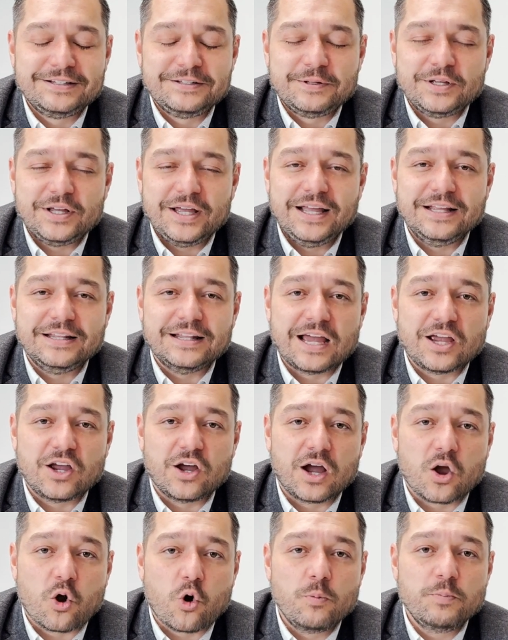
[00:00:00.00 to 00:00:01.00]
And I
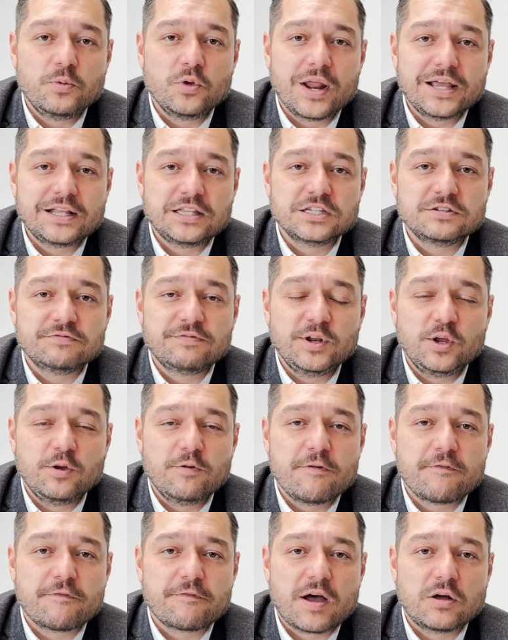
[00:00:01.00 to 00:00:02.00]
hope you liked this video,
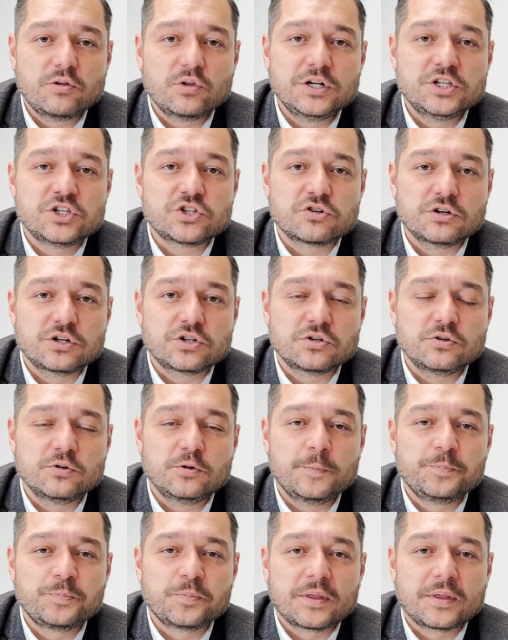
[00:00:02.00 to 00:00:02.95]
you found it instructional.